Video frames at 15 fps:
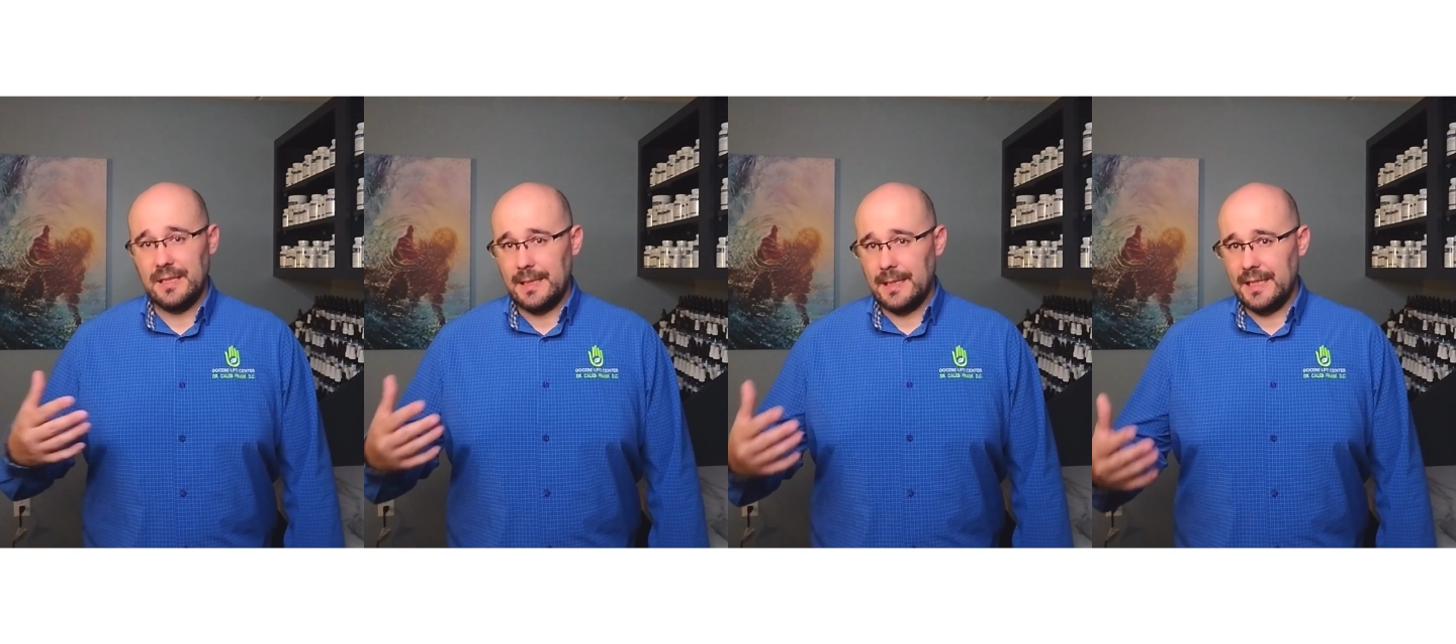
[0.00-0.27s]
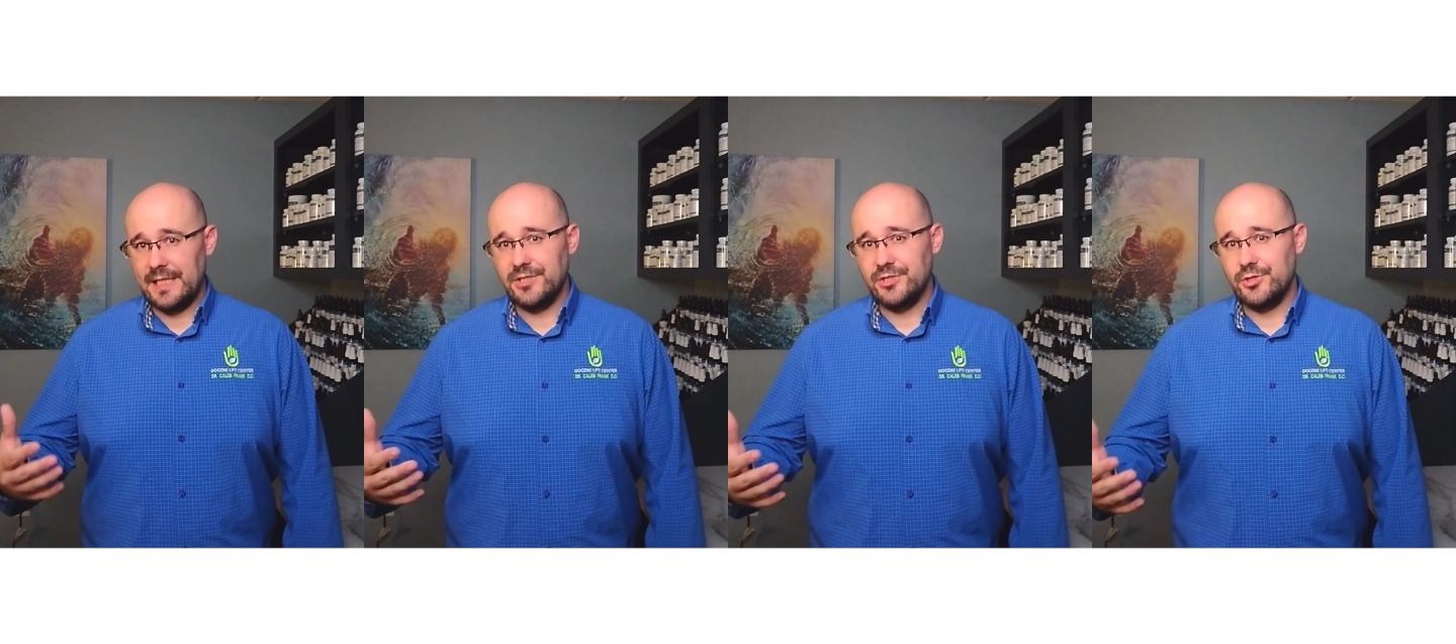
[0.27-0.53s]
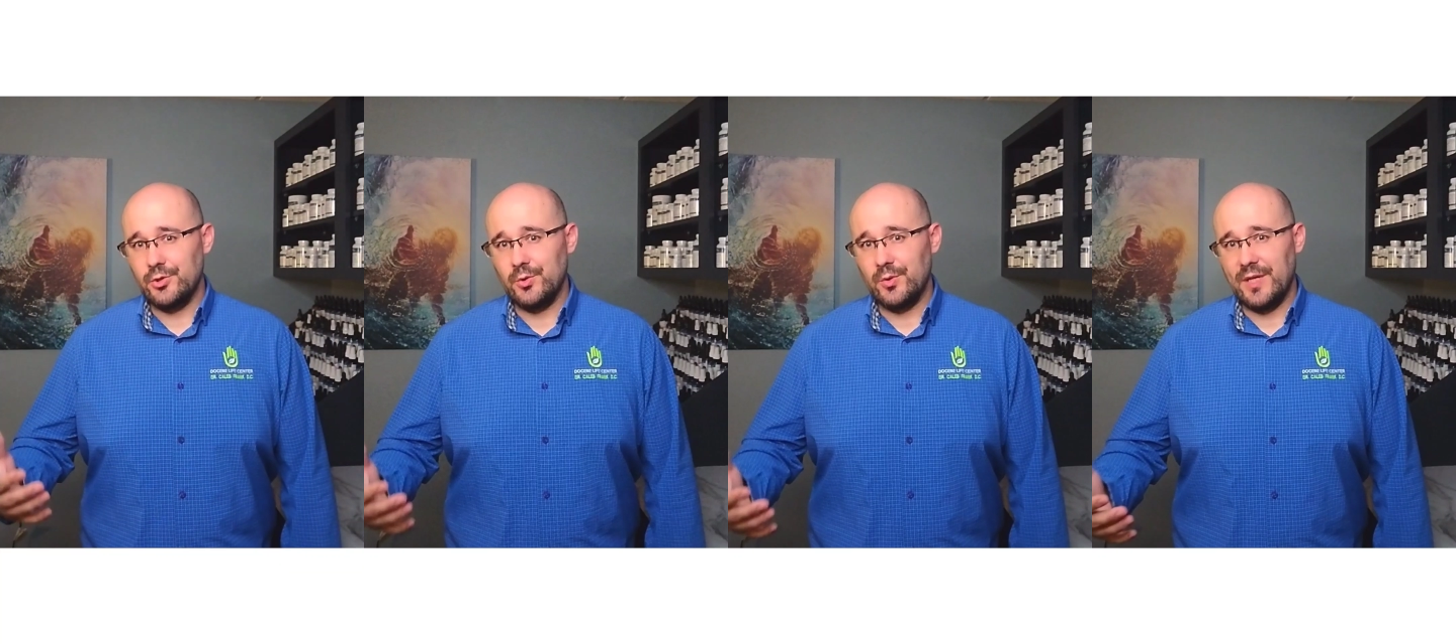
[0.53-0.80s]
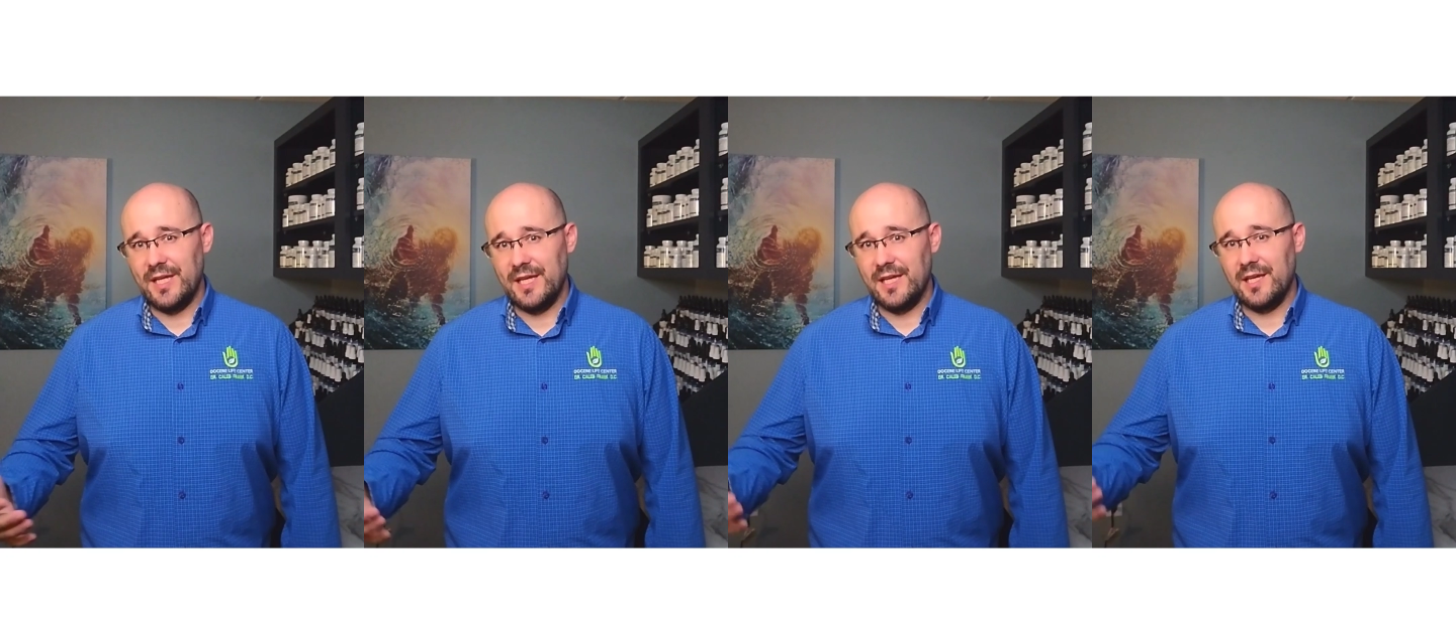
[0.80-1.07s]
lead to
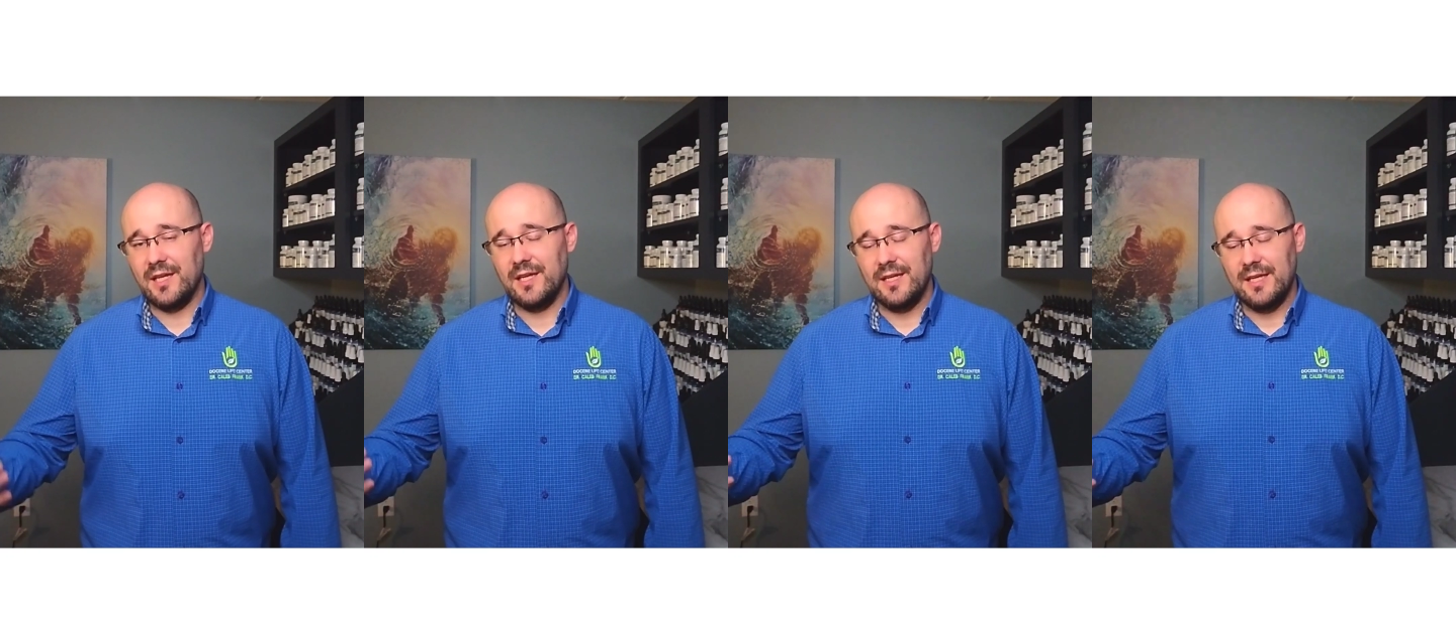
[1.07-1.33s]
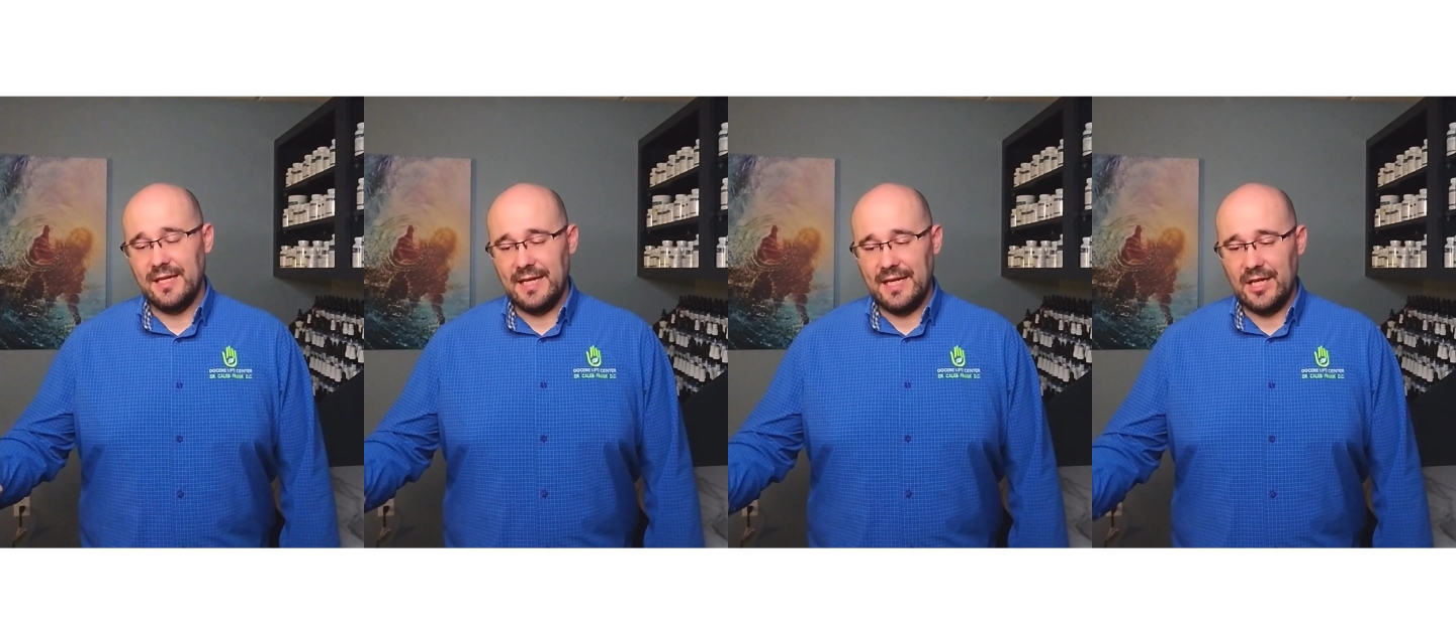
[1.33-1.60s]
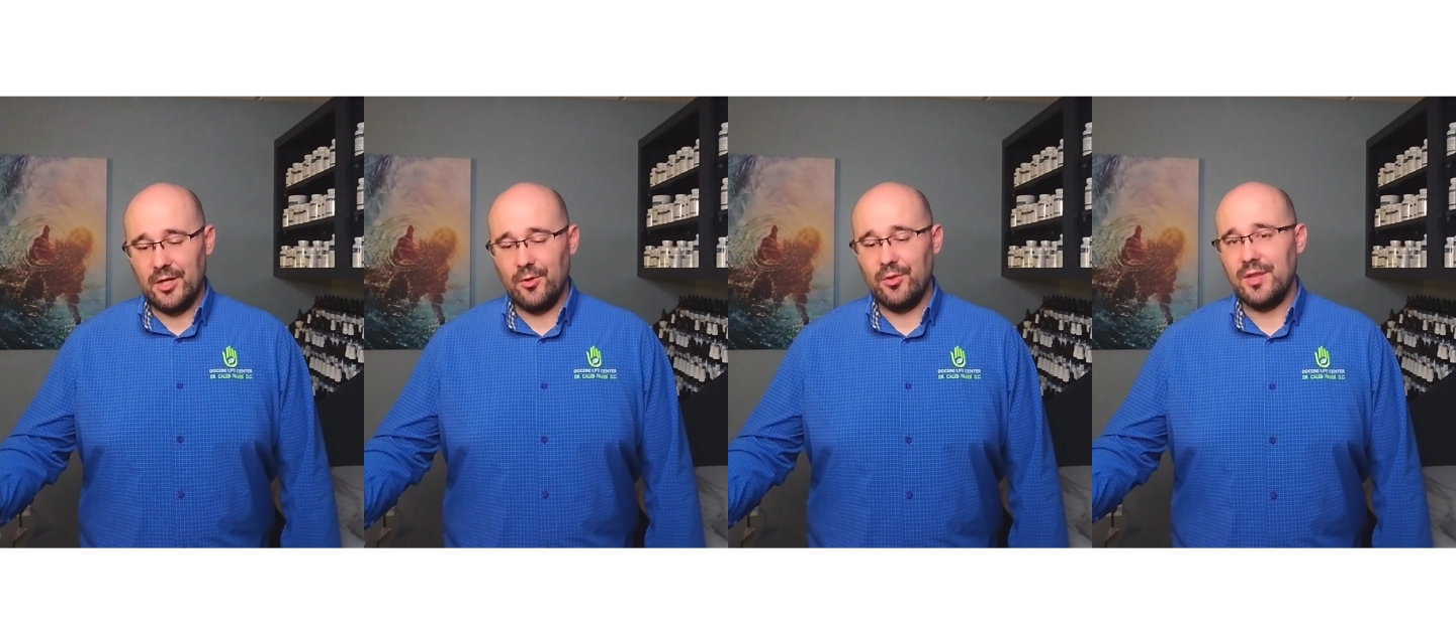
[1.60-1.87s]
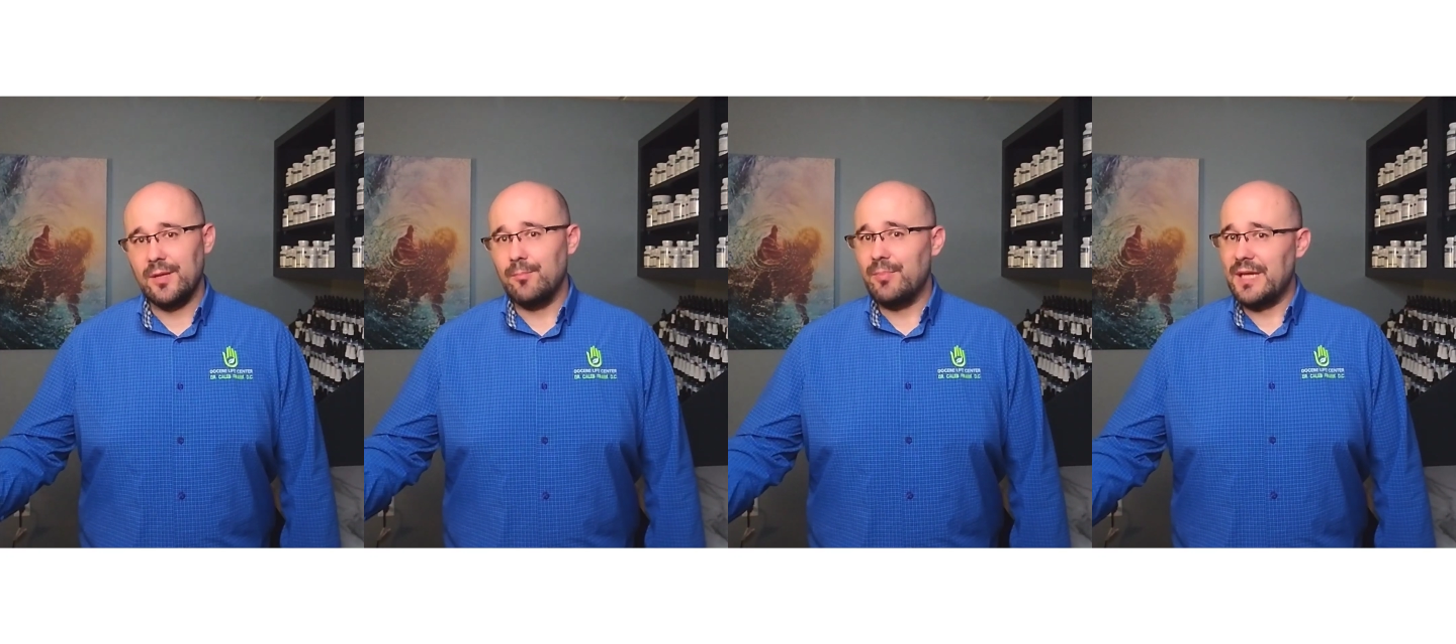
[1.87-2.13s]
a
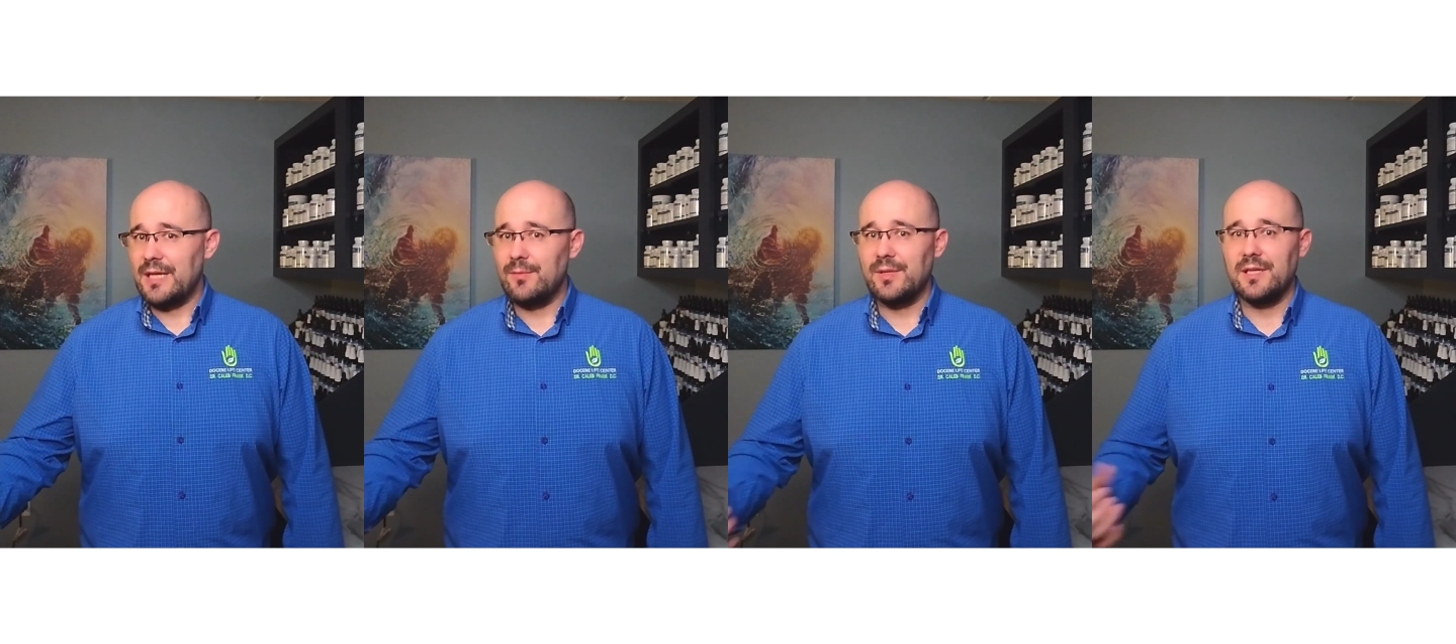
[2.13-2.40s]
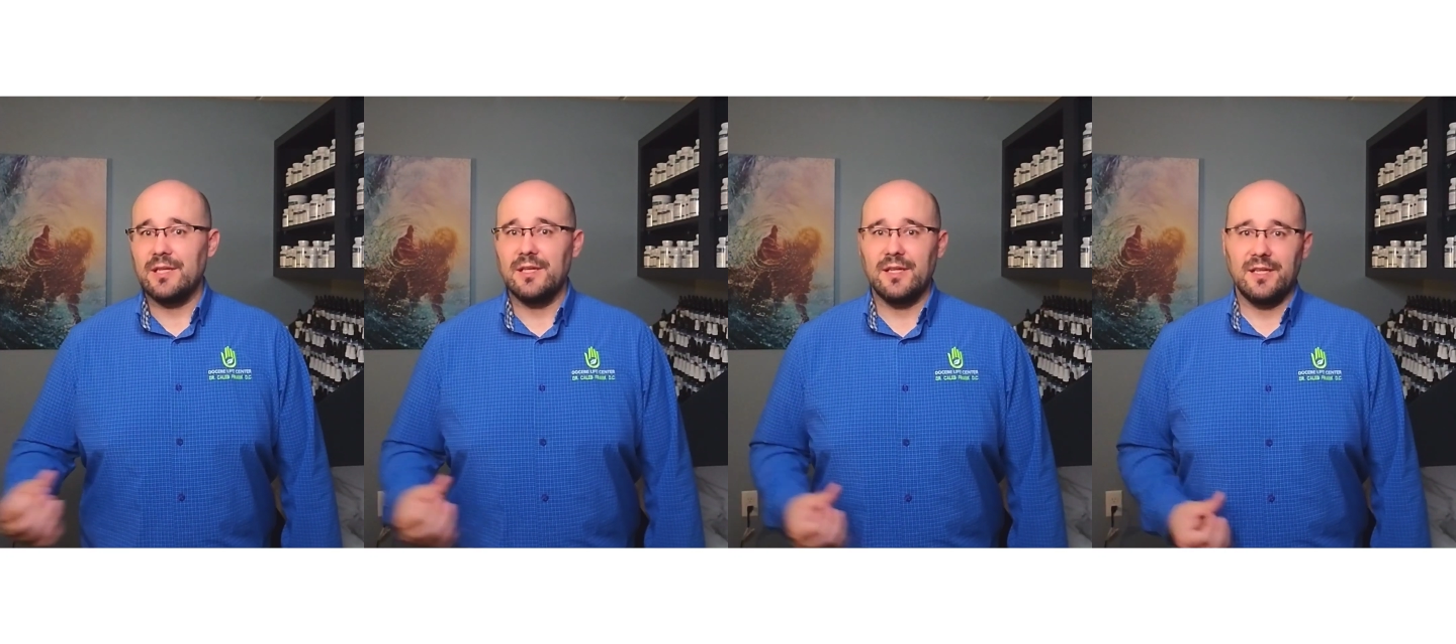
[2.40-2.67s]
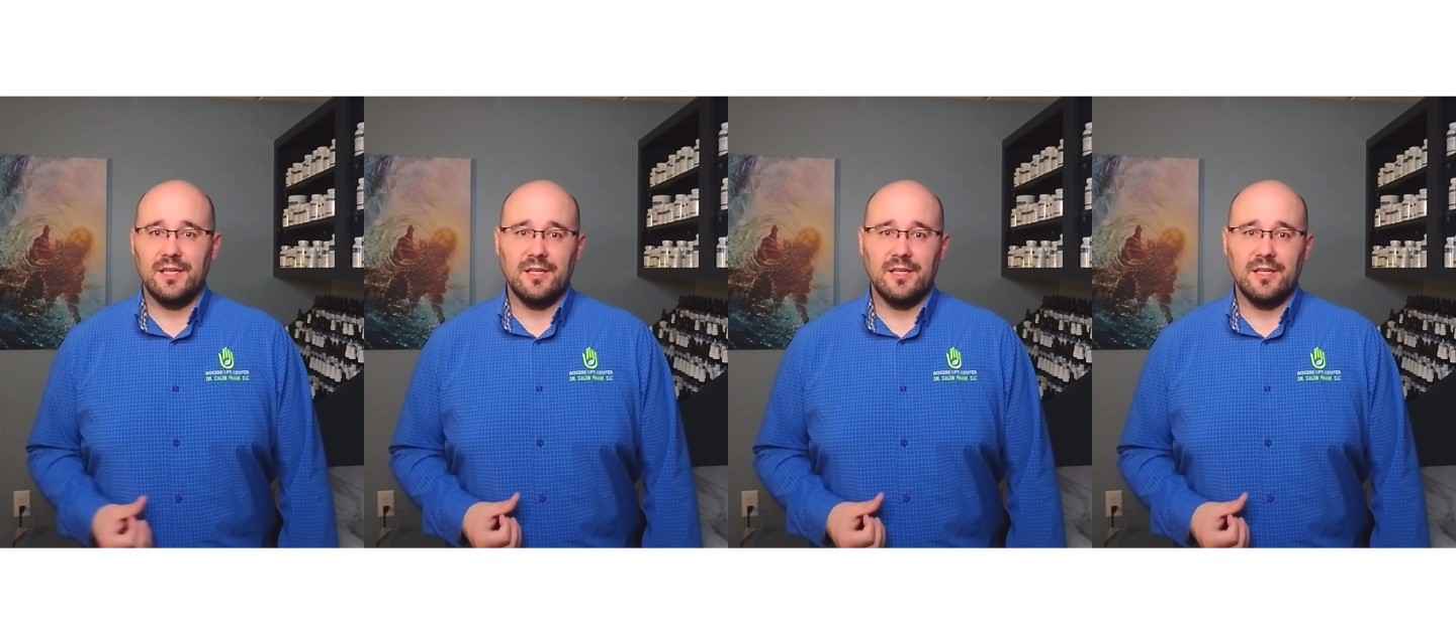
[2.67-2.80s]
healthy baby